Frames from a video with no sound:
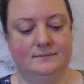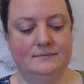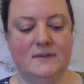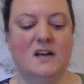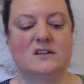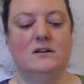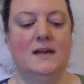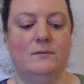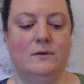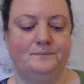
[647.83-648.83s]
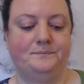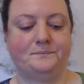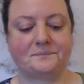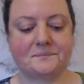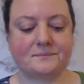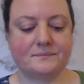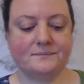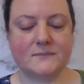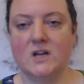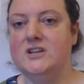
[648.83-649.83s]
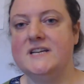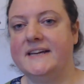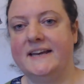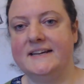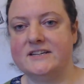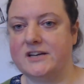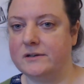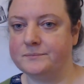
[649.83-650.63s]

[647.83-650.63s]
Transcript: I'd have got that one. You didn't get it, did you?